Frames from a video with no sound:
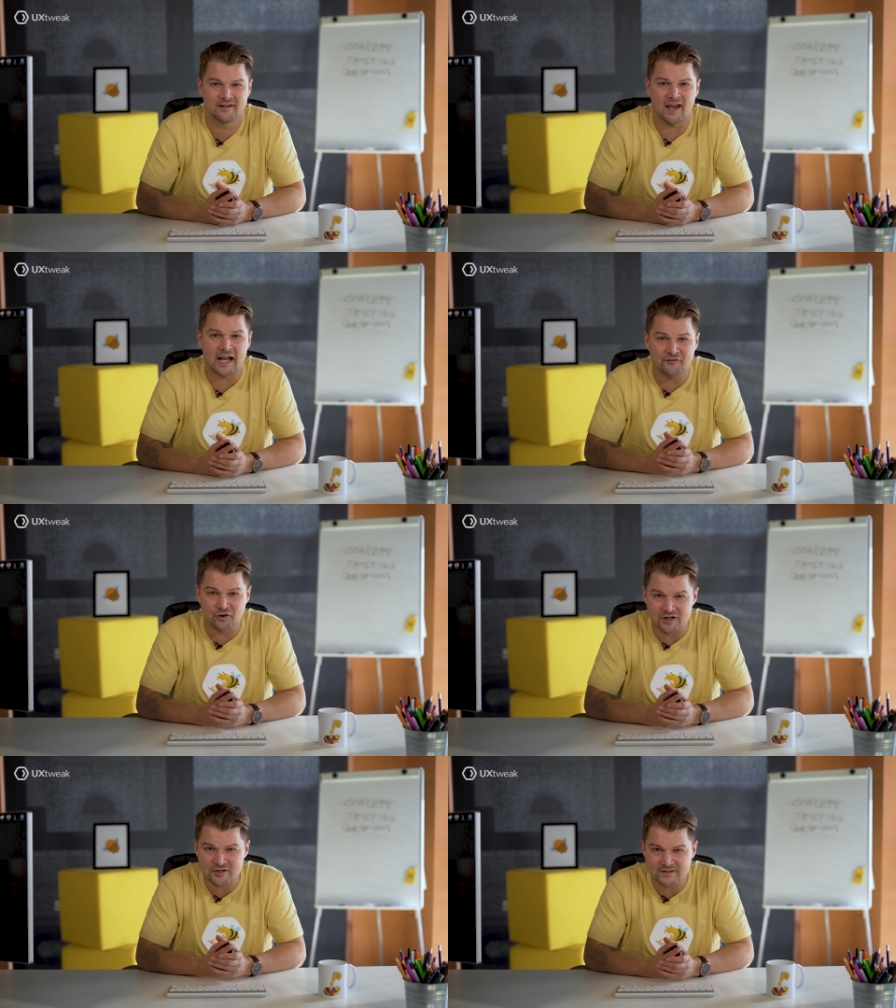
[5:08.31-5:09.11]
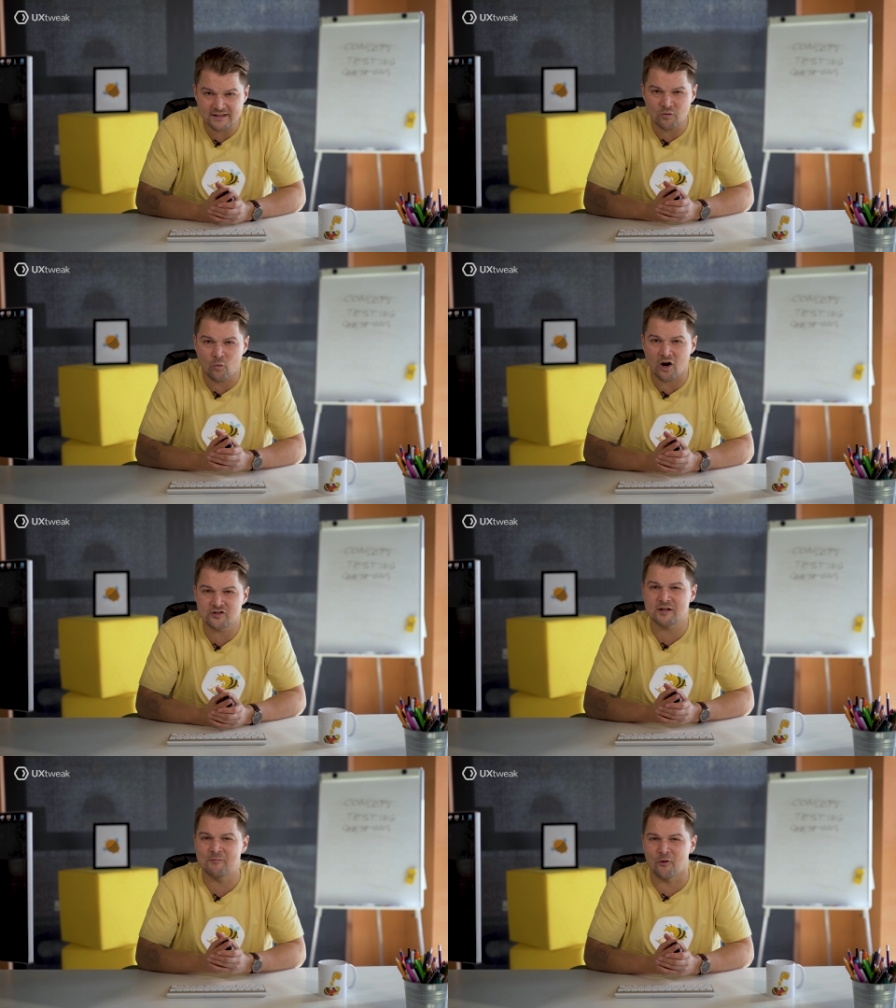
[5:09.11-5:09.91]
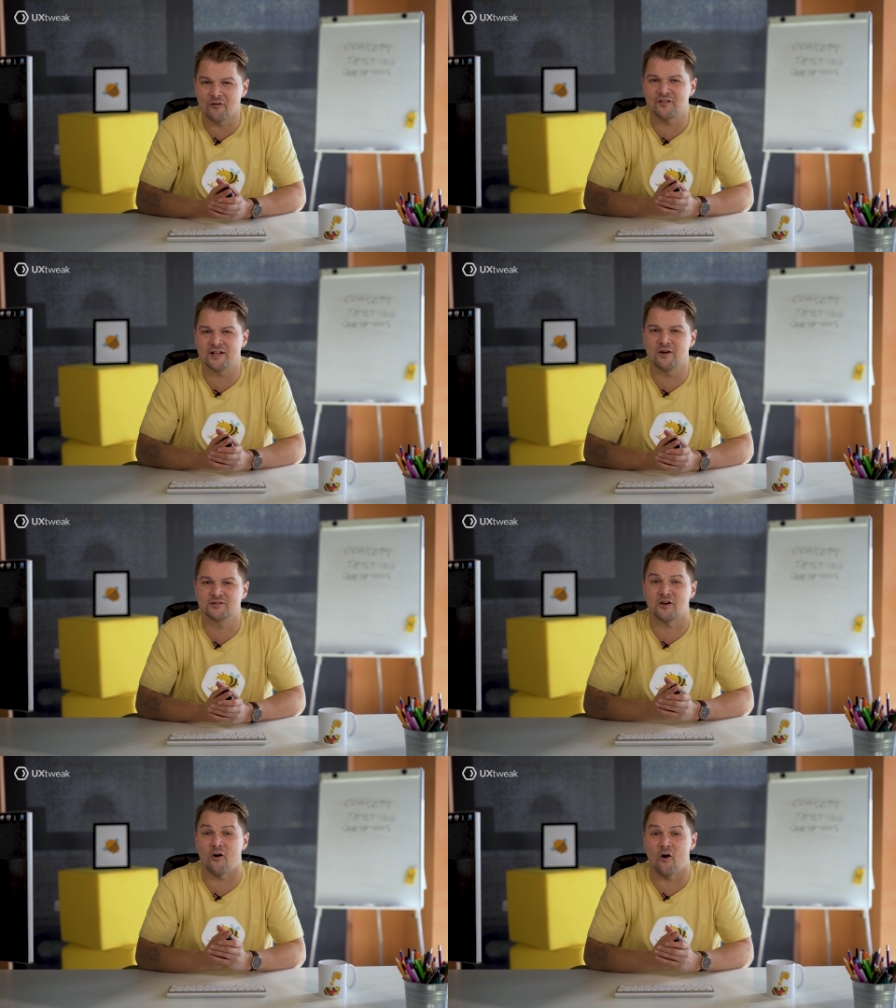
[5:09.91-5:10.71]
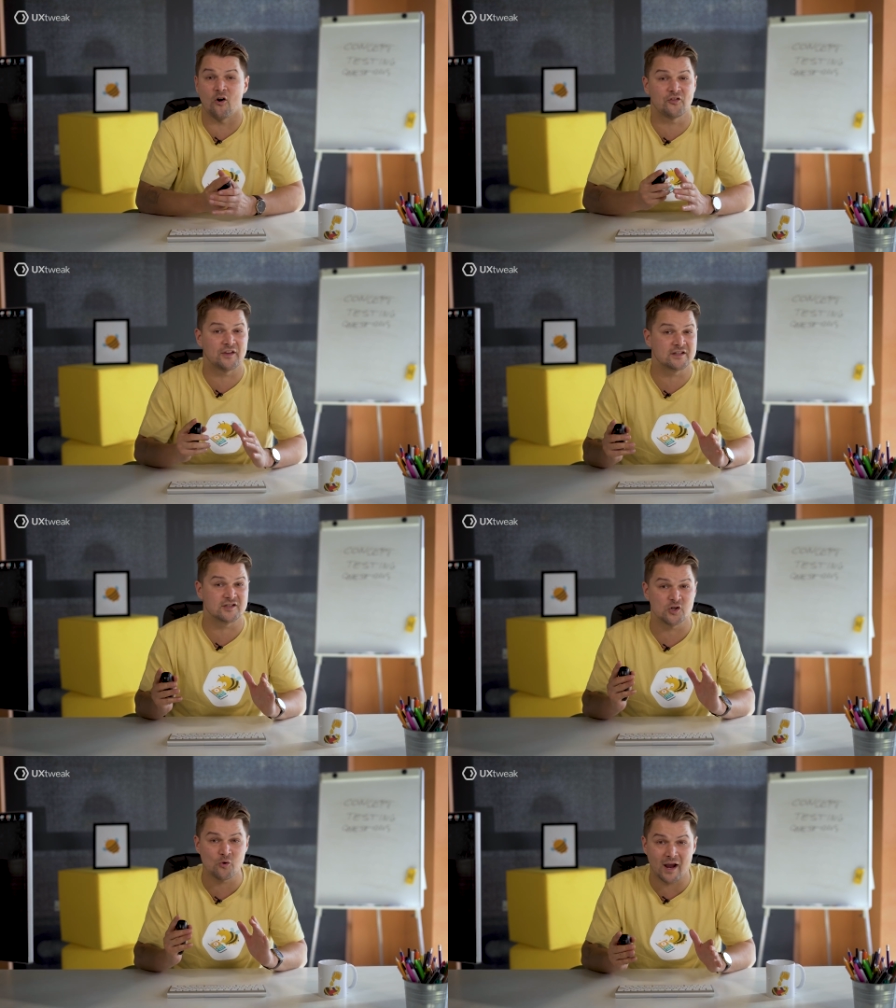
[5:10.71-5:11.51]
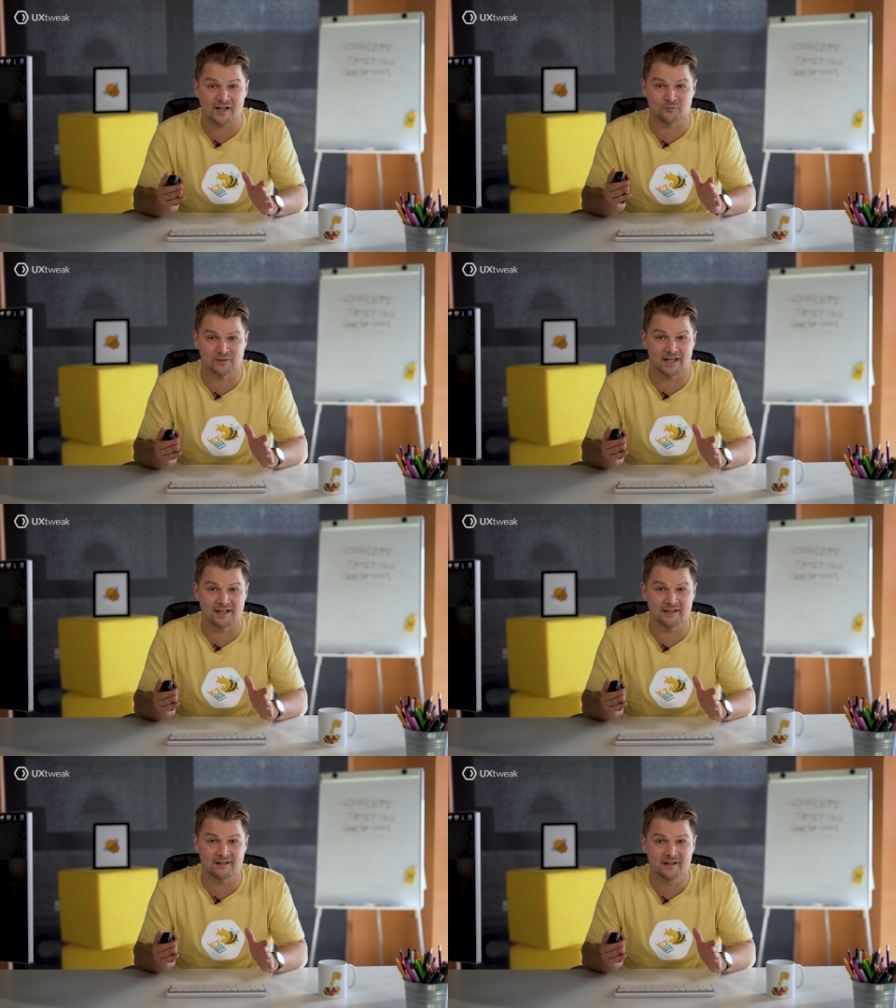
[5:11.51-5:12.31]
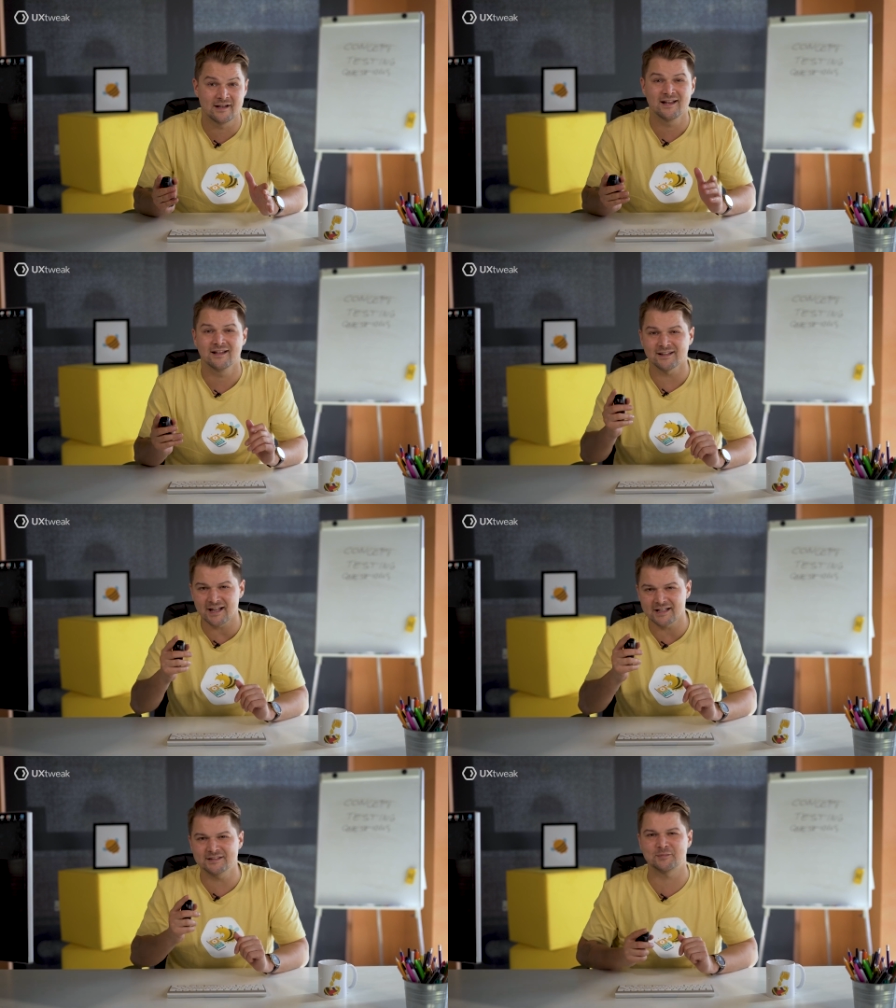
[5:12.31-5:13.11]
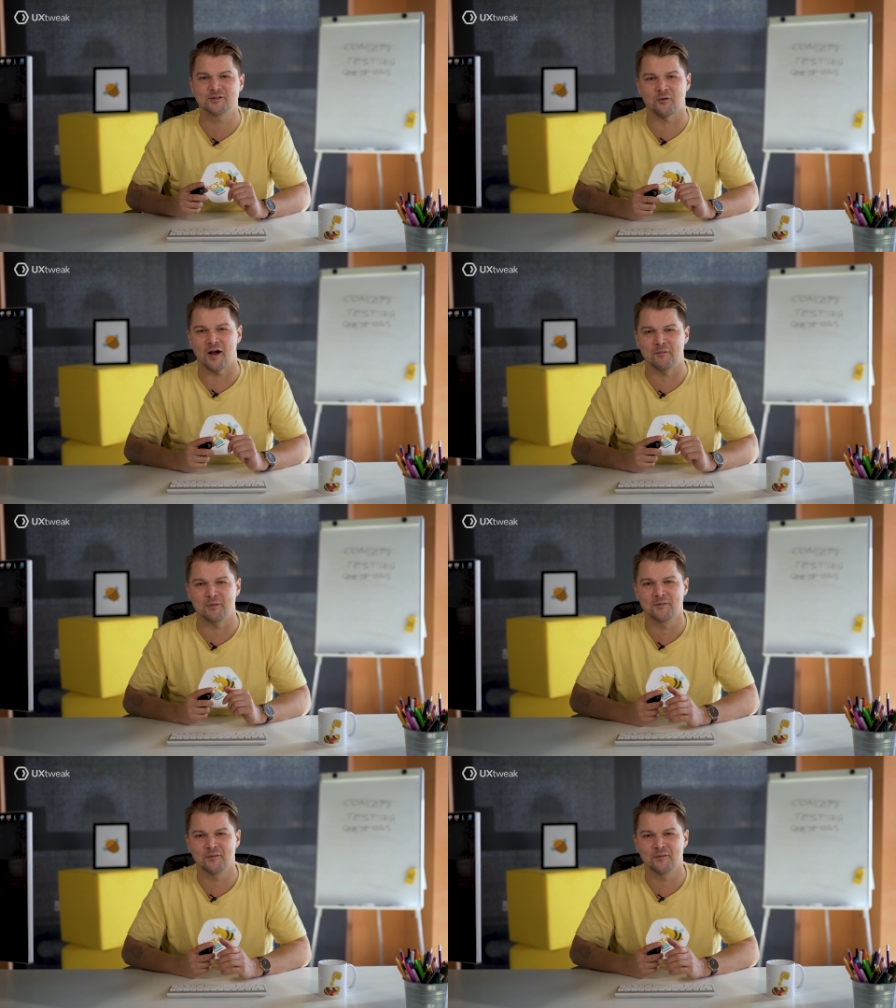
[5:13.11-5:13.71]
And if you're interested in watching more videos on all things UX related, like and subscribe.